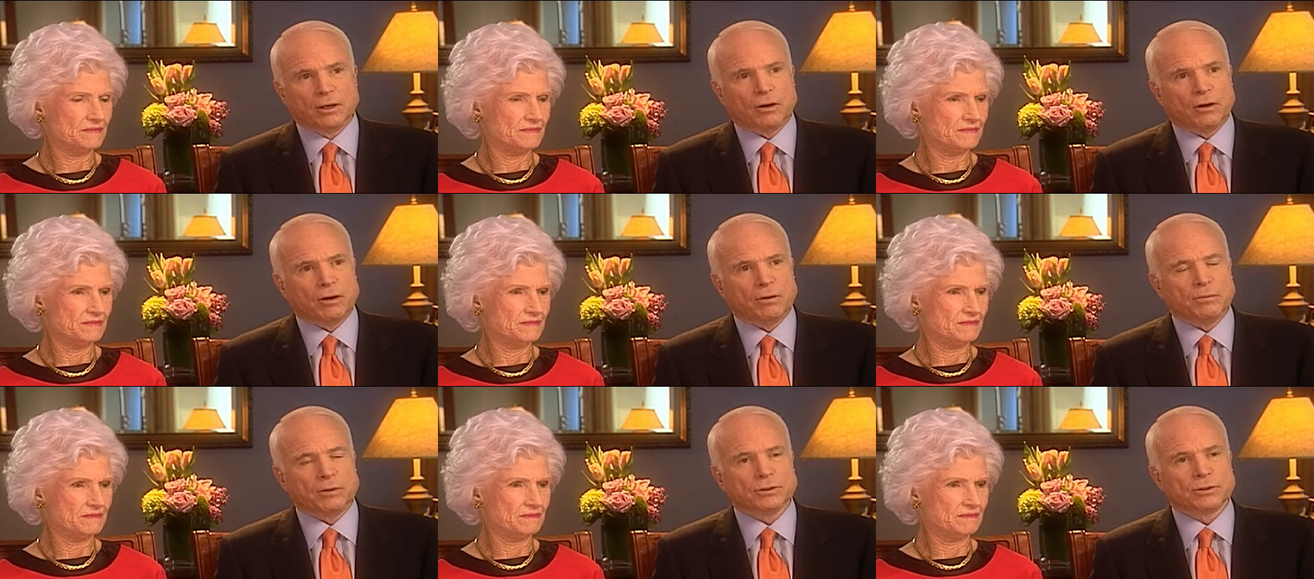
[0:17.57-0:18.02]

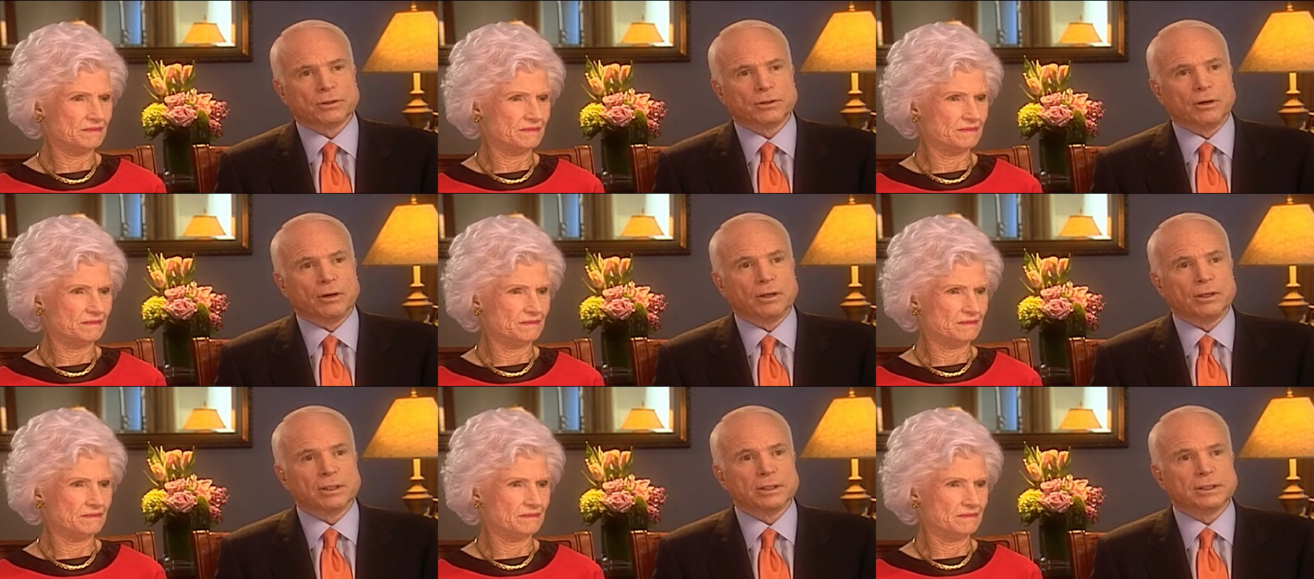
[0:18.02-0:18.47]
Speaker 1: almost
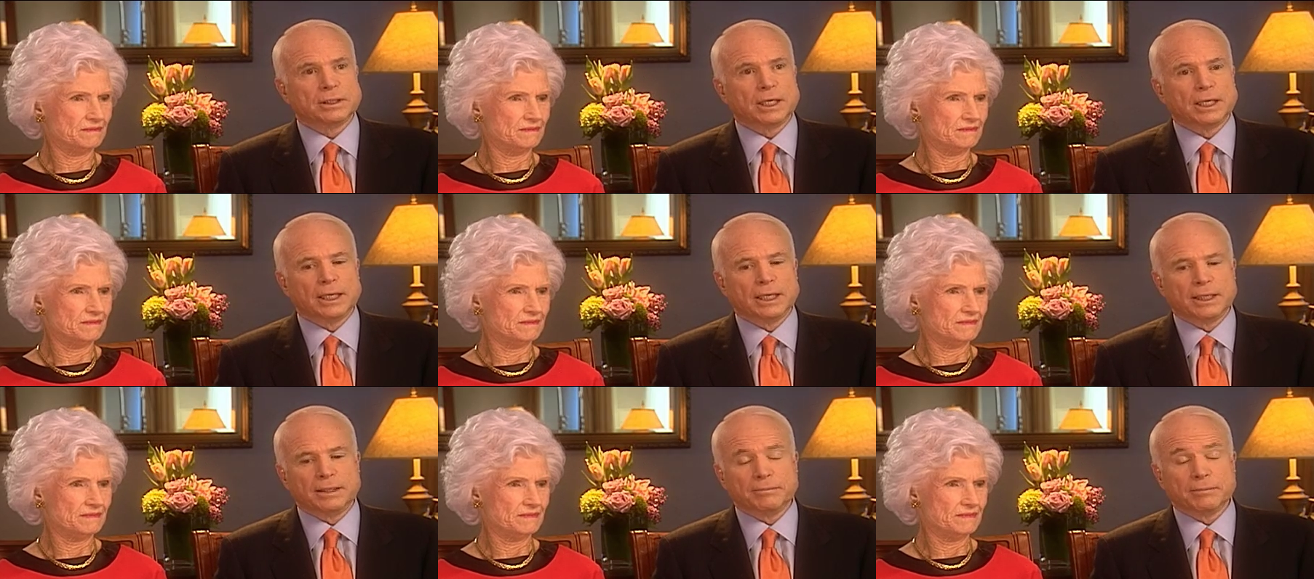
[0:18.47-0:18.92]
all the
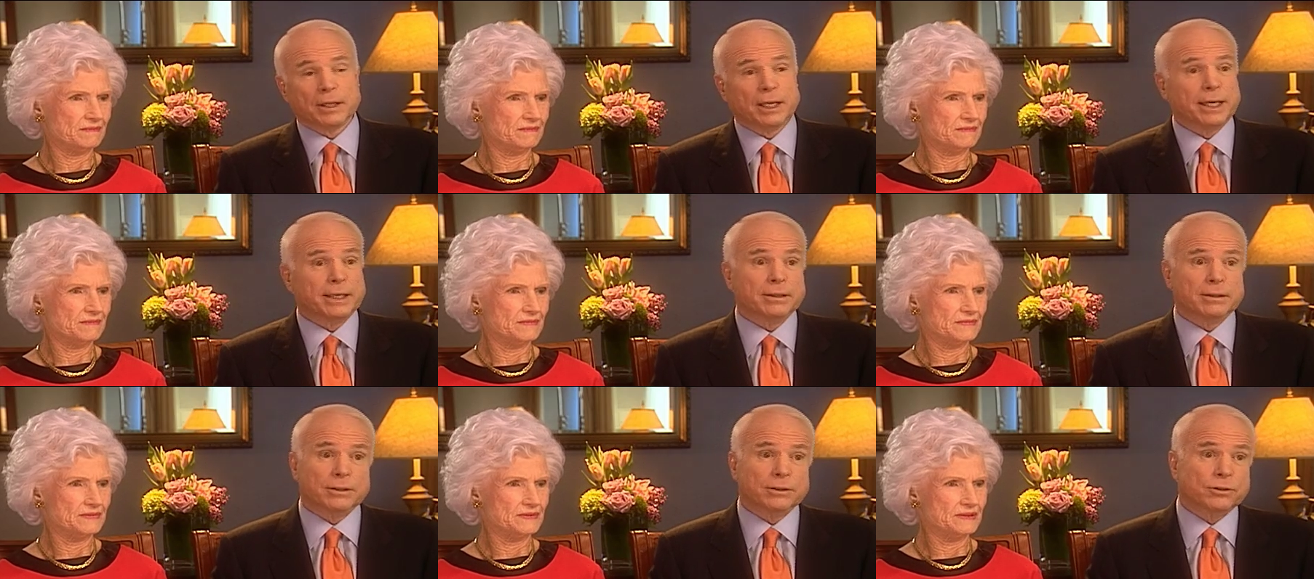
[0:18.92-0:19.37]
time,
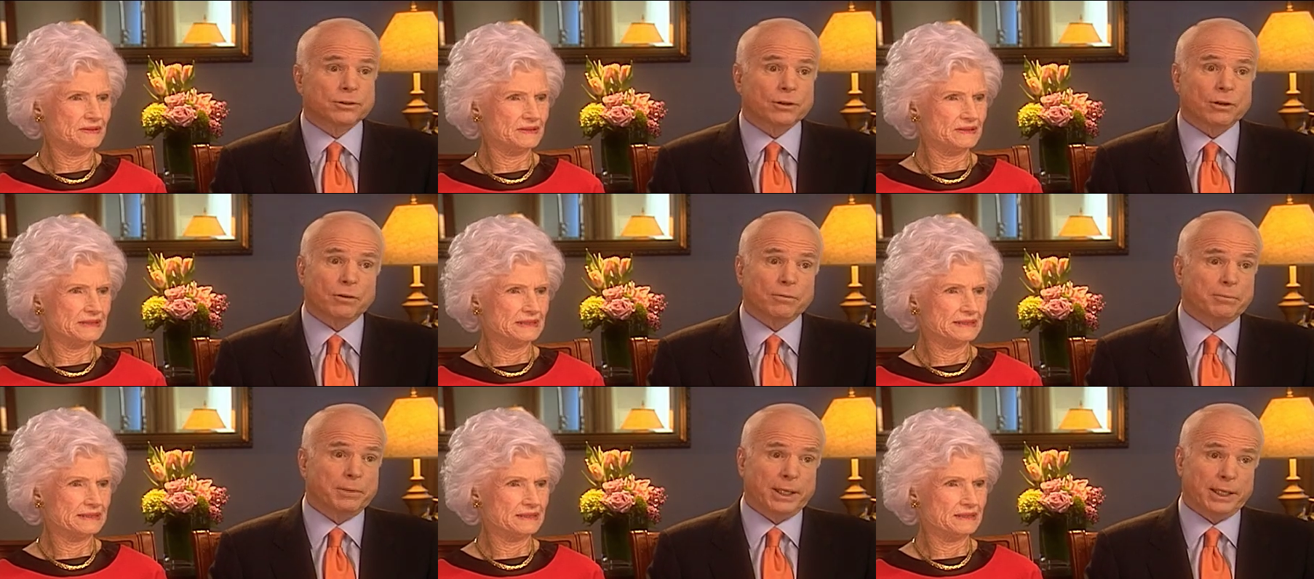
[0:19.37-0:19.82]
like
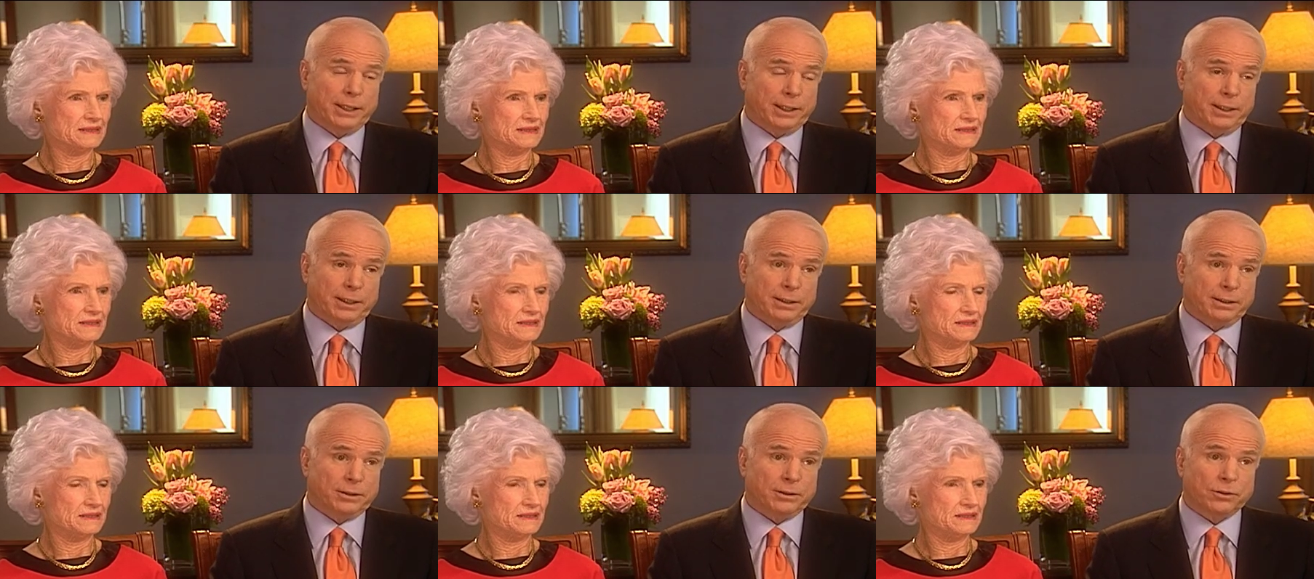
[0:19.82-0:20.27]
so
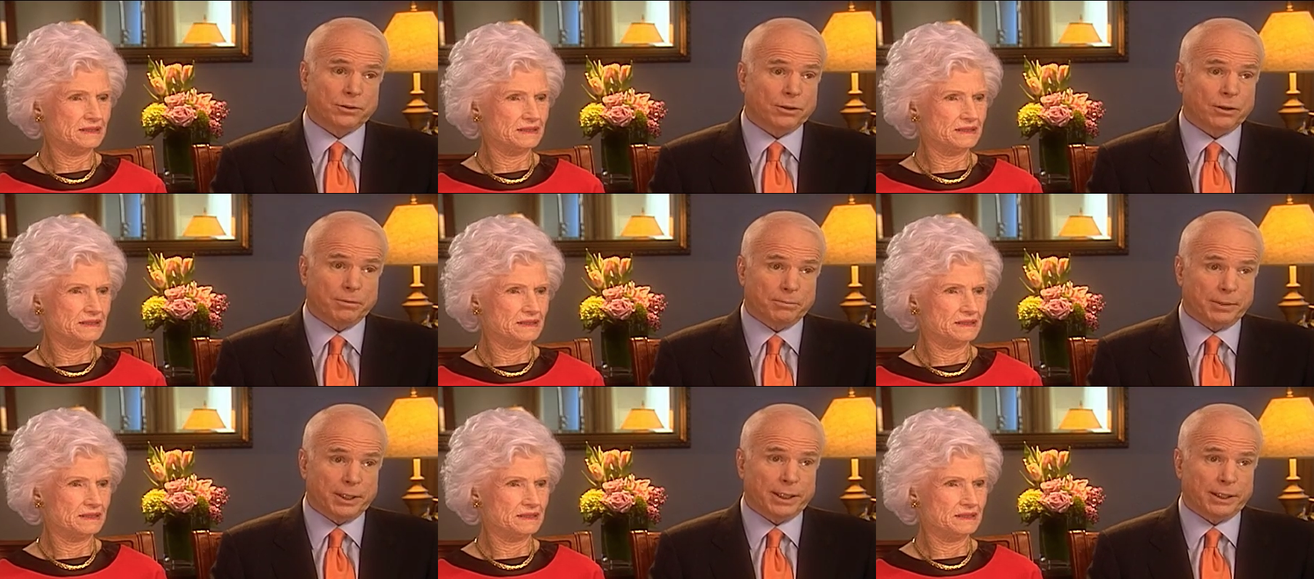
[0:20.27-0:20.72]
many,
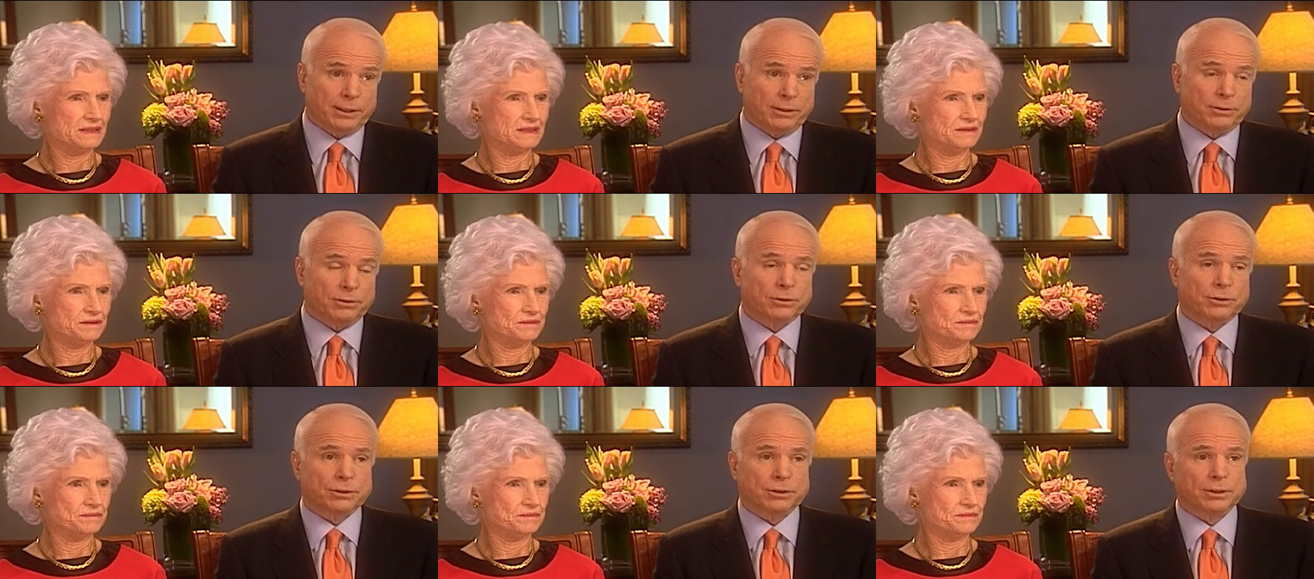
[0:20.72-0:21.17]
so many
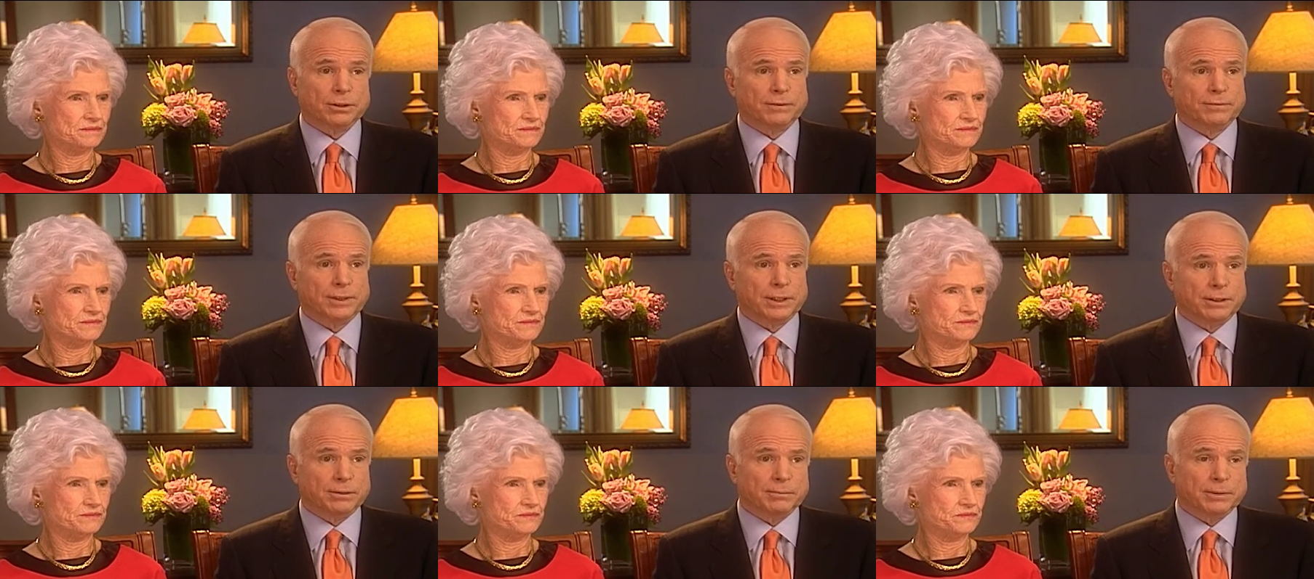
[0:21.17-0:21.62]
who
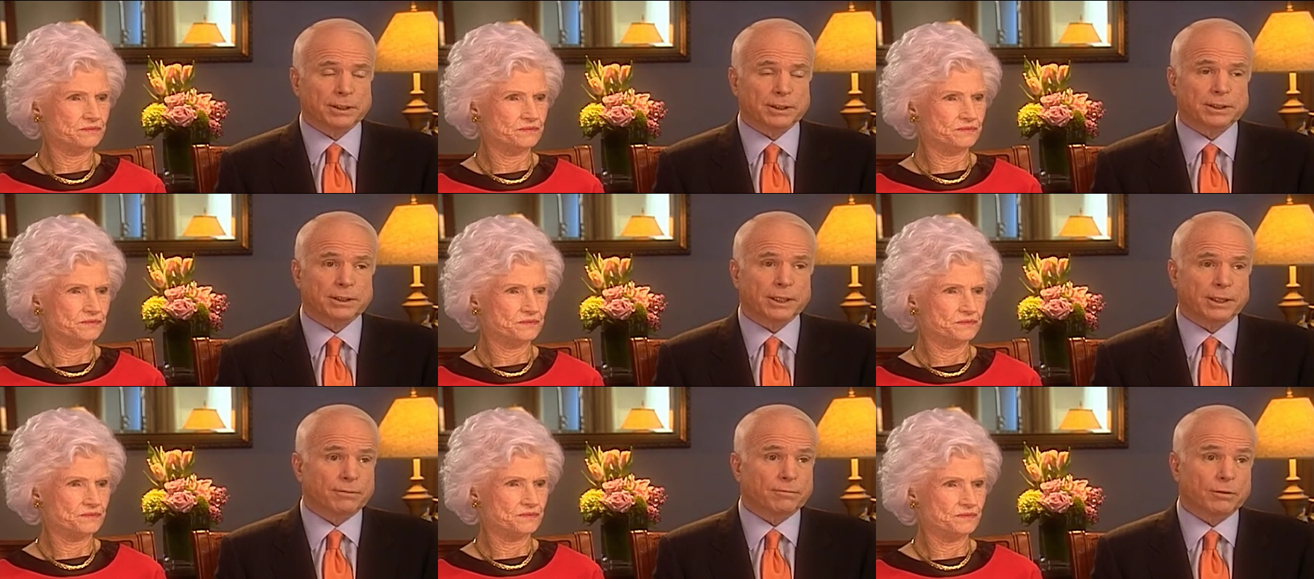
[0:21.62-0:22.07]
served in the
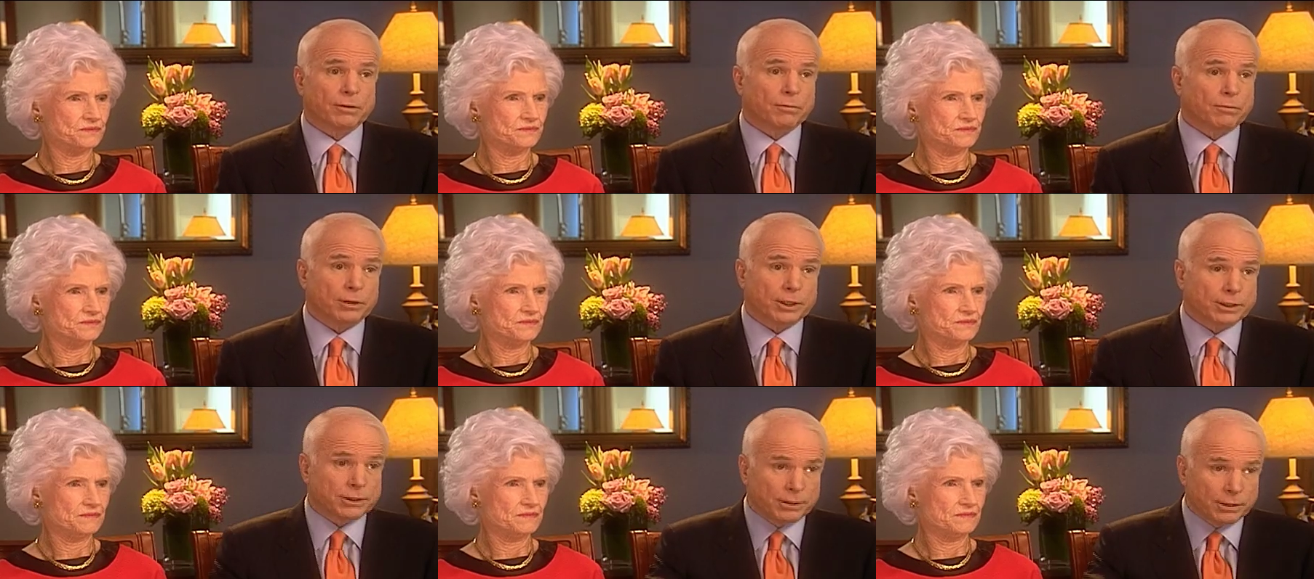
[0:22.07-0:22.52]
military in World
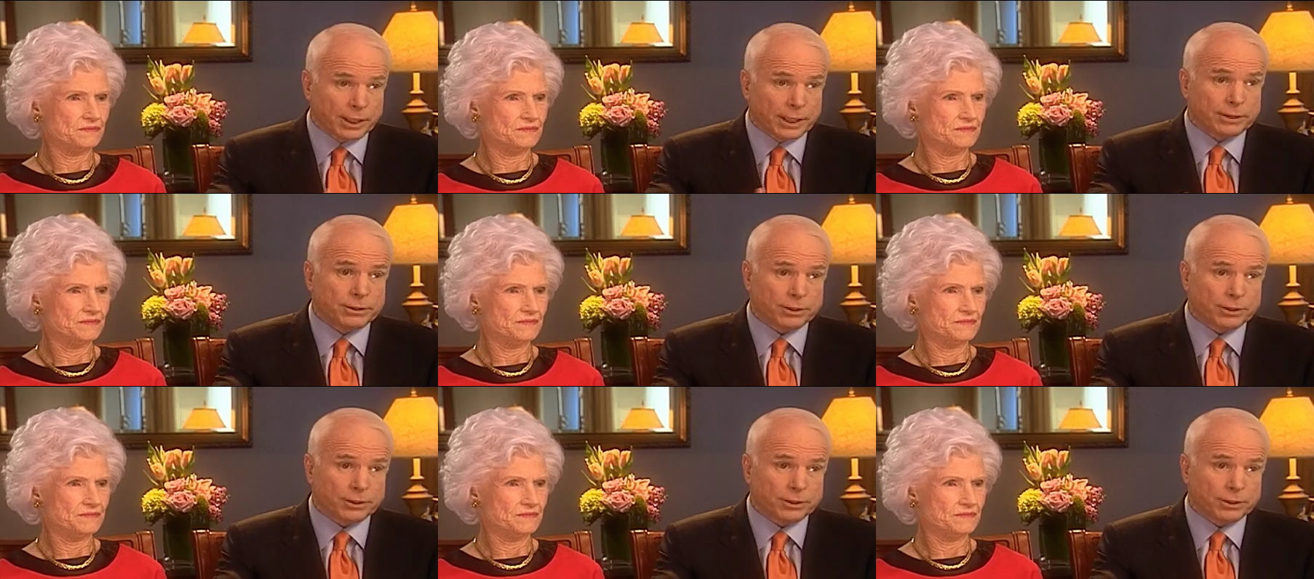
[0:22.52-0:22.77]
War II. They